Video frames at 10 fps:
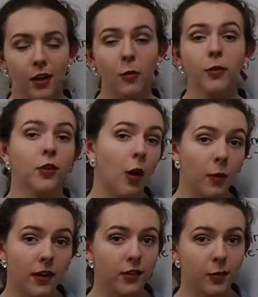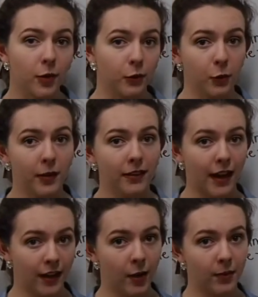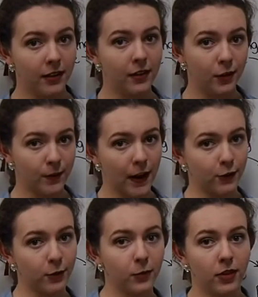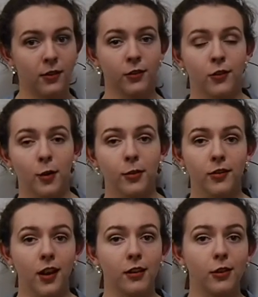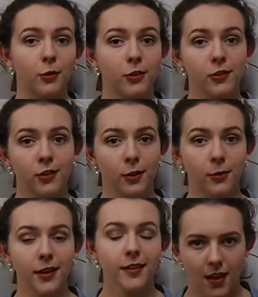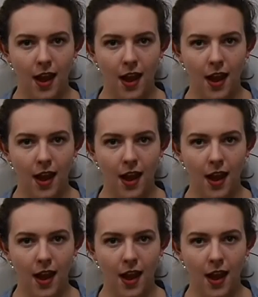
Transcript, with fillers: Almost always the boats will be lining up in this fashion with their starboard side closest to the wind,